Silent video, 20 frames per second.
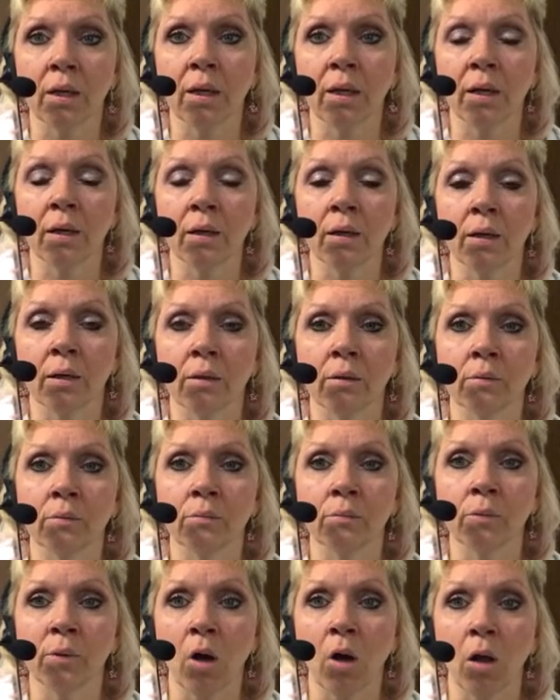Uh,
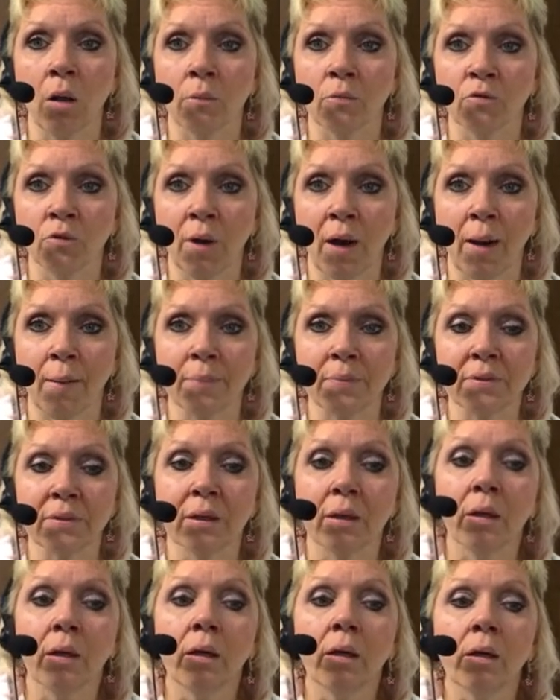we call them traps,
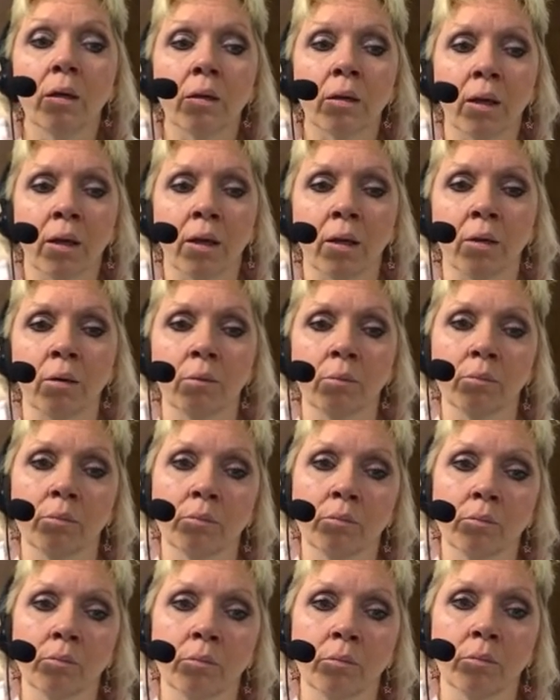like
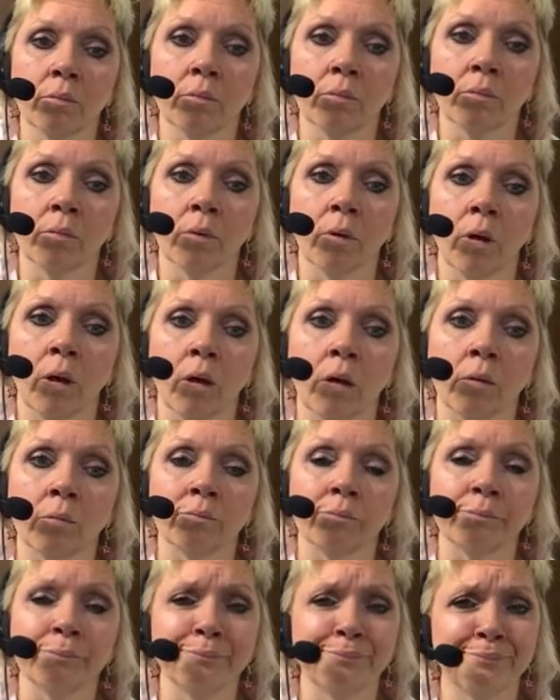
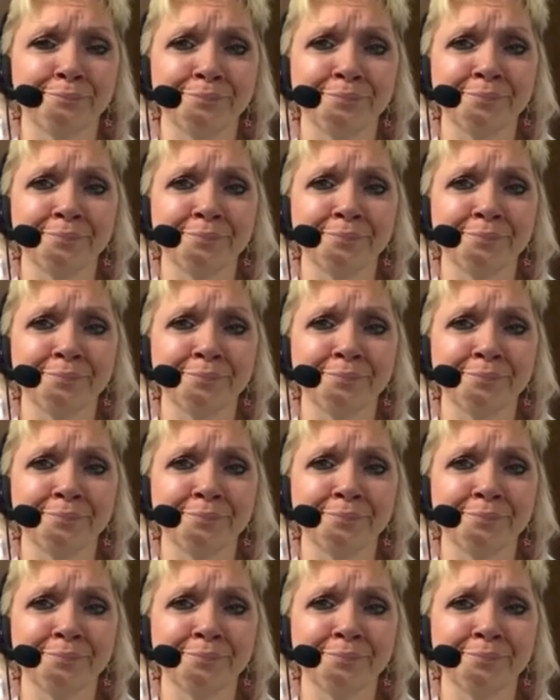um,